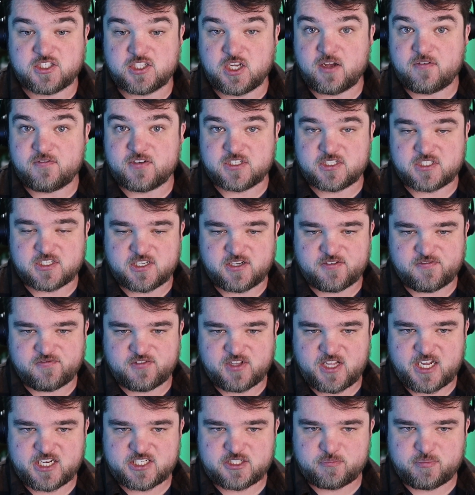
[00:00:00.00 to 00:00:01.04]
is obviously a
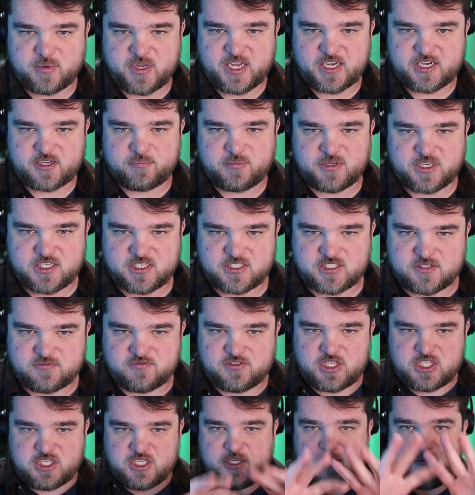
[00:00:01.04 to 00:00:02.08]
flashback because
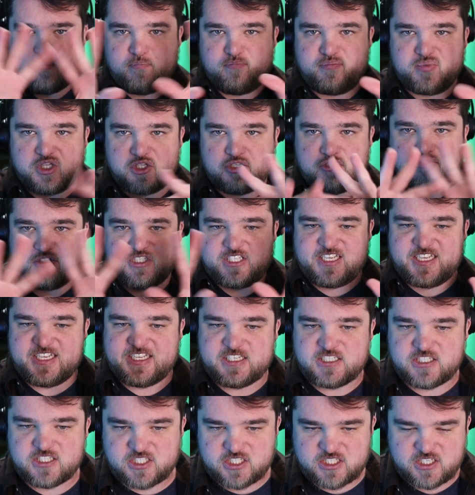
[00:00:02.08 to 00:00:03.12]
of the blue
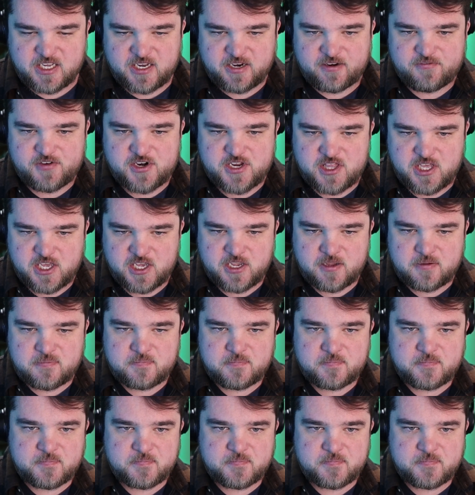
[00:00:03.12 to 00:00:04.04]
tinge to everything.